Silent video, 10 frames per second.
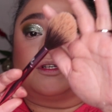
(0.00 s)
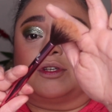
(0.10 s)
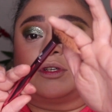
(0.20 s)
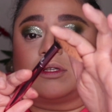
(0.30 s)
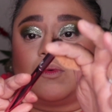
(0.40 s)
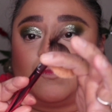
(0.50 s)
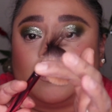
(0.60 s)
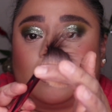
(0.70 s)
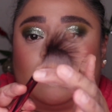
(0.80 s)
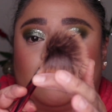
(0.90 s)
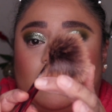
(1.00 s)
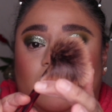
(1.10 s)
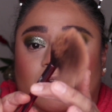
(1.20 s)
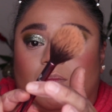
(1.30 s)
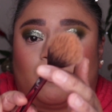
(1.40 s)
It's just a real
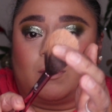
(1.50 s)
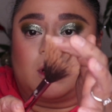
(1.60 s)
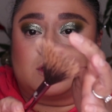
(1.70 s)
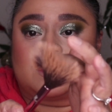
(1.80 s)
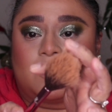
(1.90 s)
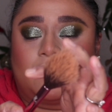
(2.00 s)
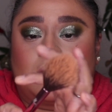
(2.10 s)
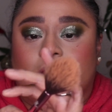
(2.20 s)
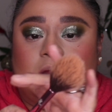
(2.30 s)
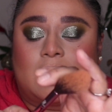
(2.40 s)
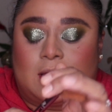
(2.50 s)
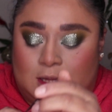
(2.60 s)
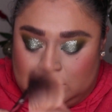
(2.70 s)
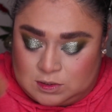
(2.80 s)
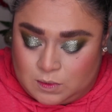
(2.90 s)
fluffy brush. I really like
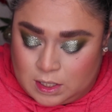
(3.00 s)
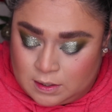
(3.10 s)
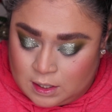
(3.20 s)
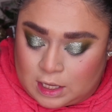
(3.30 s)
this one.